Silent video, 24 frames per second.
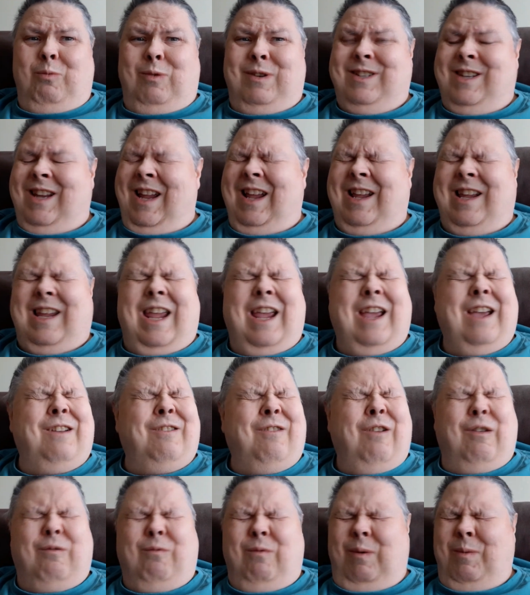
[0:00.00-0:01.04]
which I
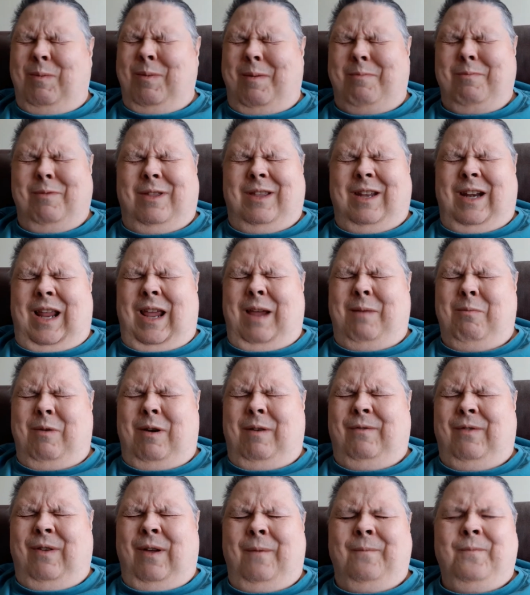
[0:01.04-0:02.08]
cannot remember the name
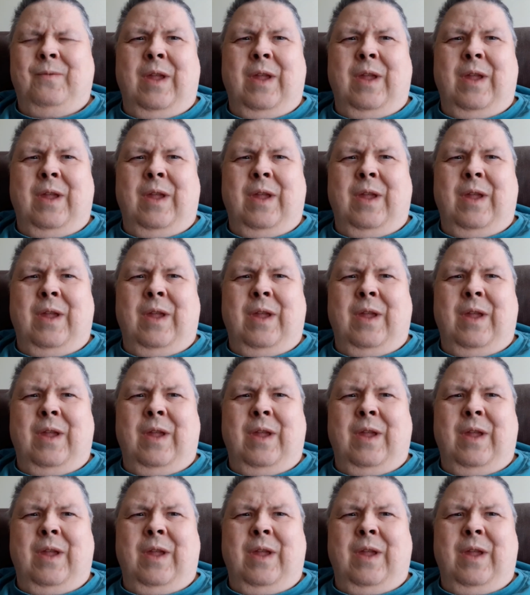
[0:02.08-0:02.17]
of,